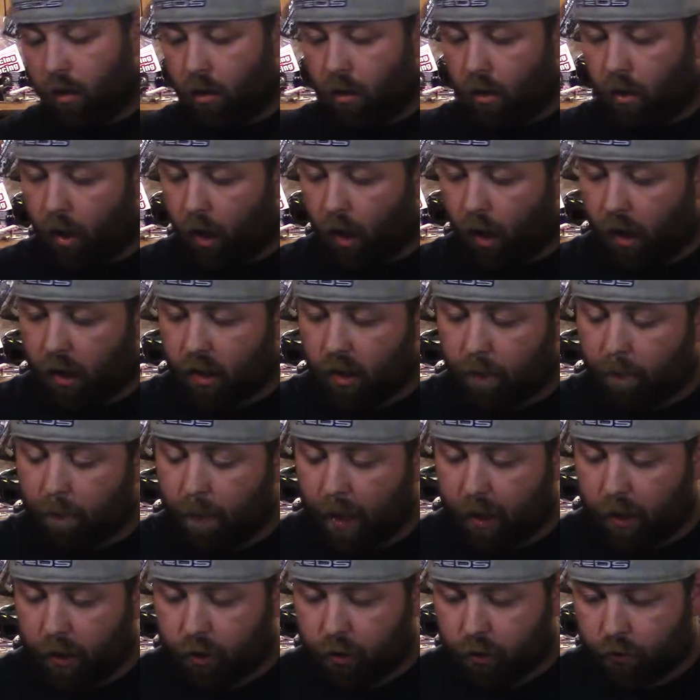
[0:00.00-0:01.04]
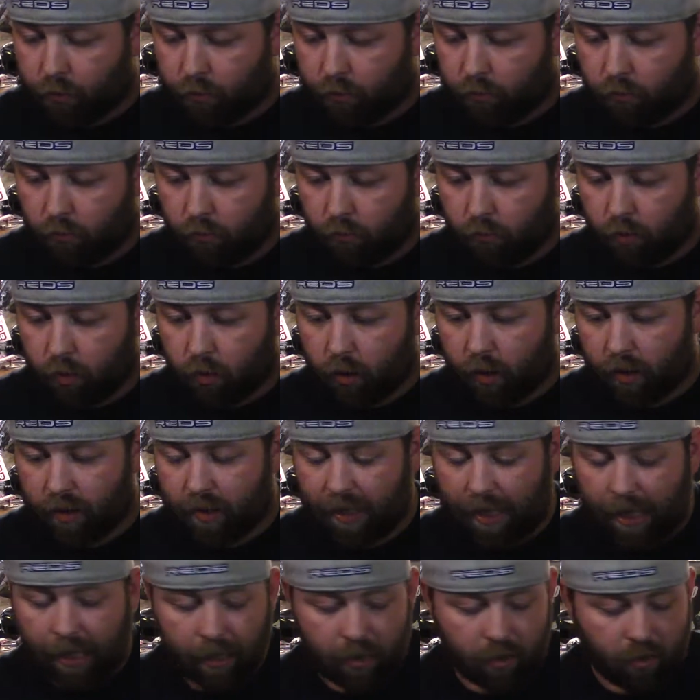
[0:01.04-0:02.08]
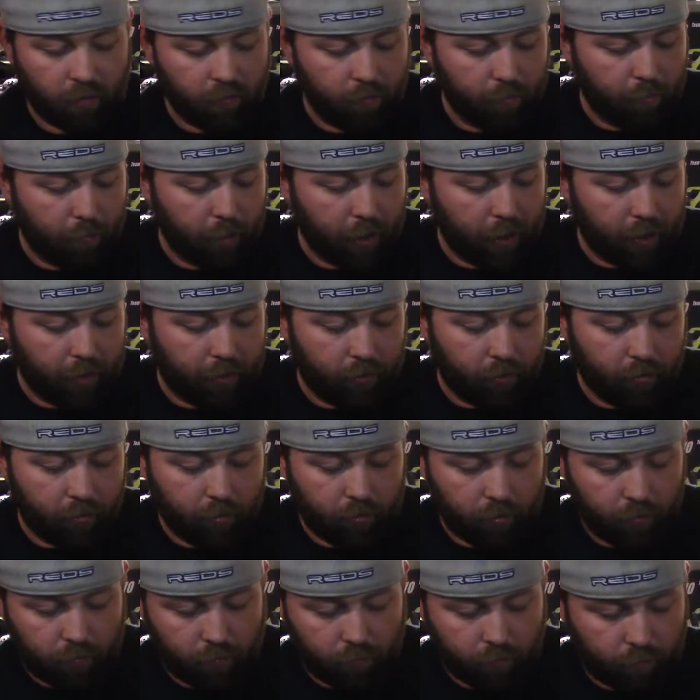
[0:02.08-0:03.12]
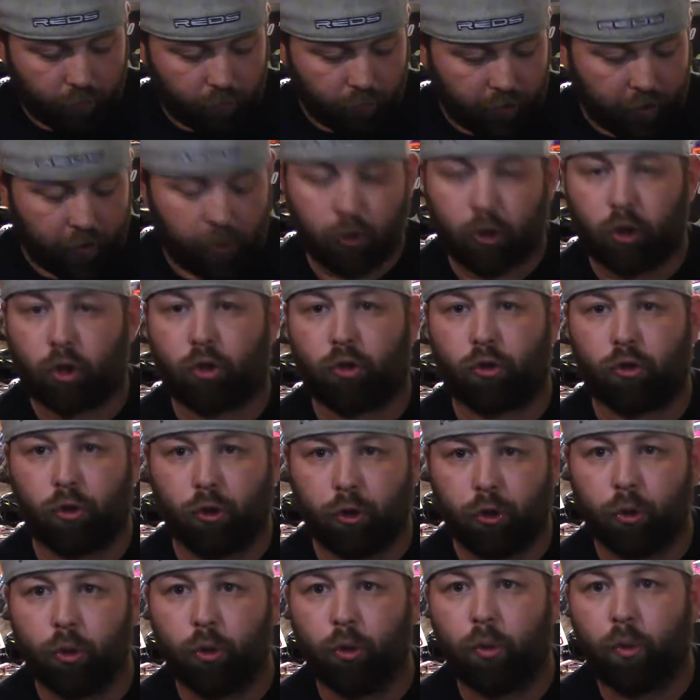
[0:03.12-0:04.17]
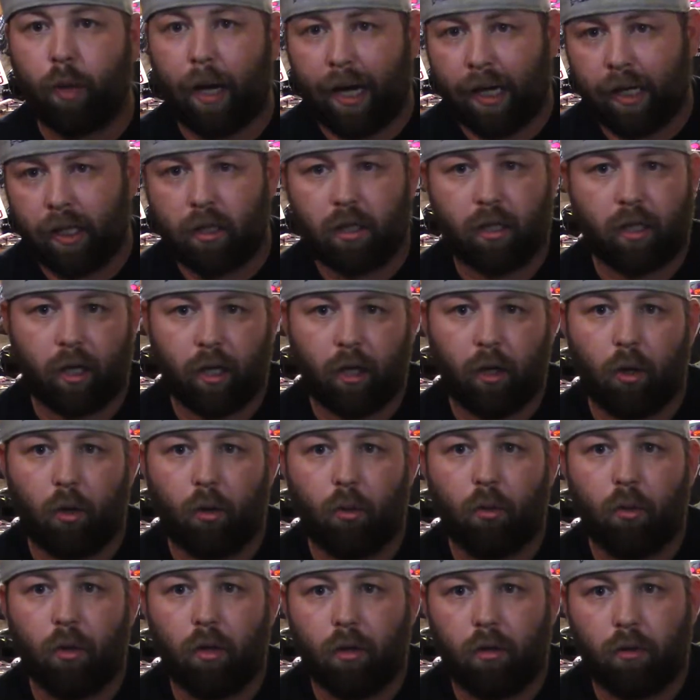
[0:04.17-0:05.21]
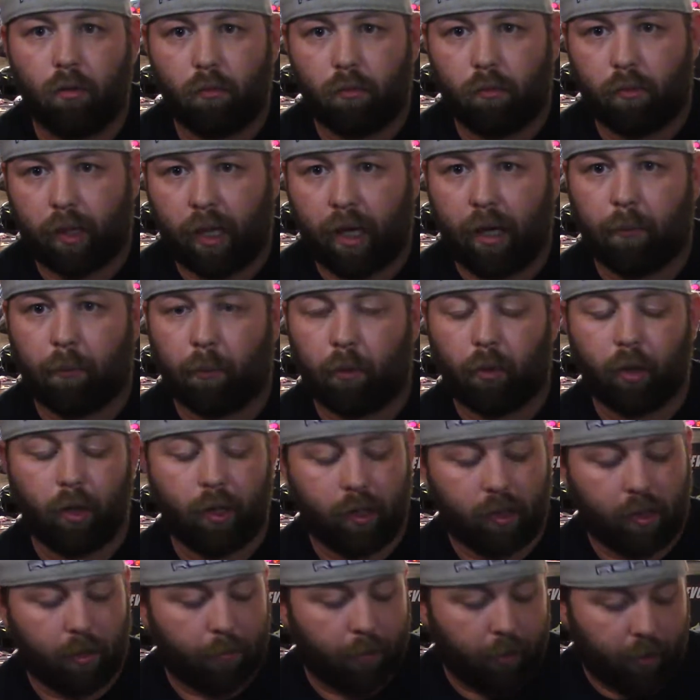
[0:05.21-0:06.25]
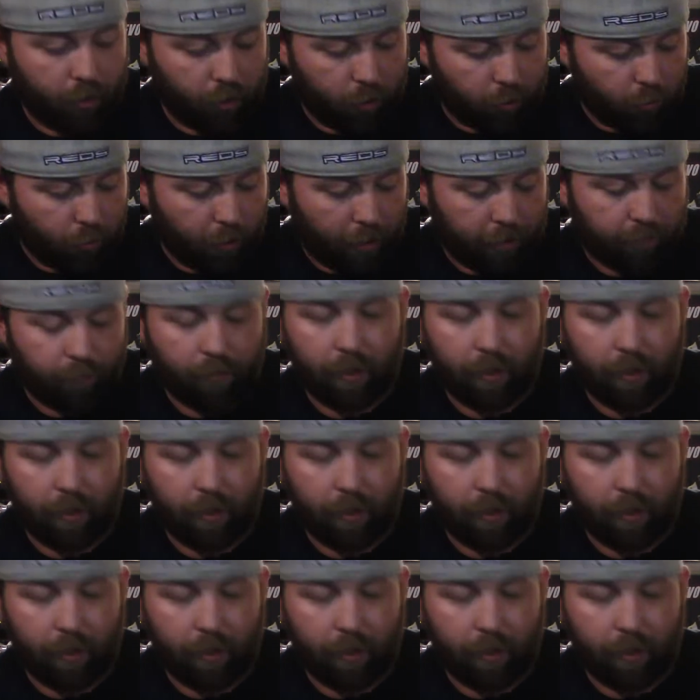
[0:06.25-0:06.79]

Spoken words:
to measure the size of them, but they're true 8-scale camber links. I mean, you have to